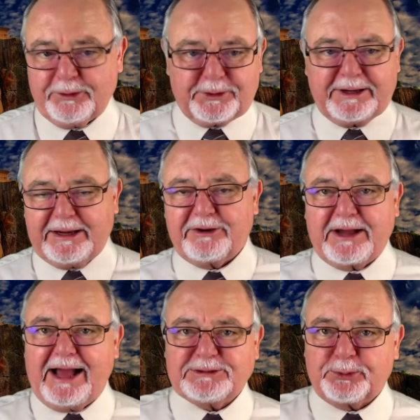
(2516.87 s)
You can hear
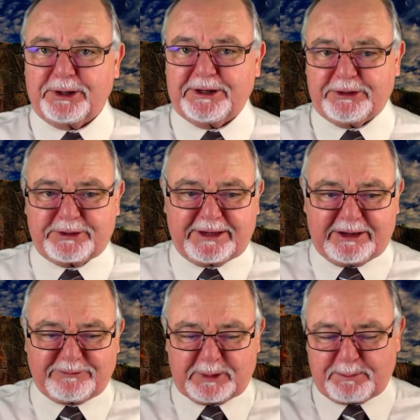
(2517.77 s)
God's word, and you can
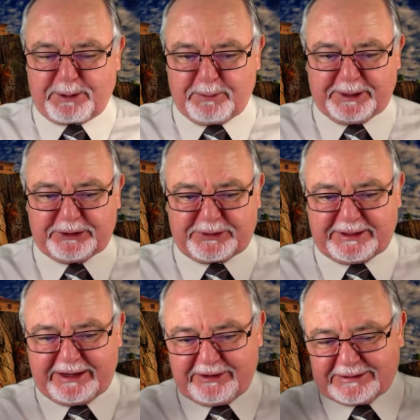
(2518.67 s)
hear it from the pulpit. You
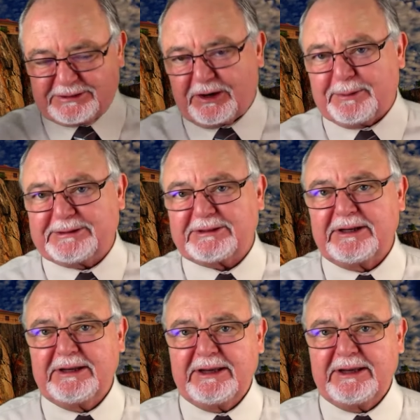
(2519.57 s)
can hear it in sermons.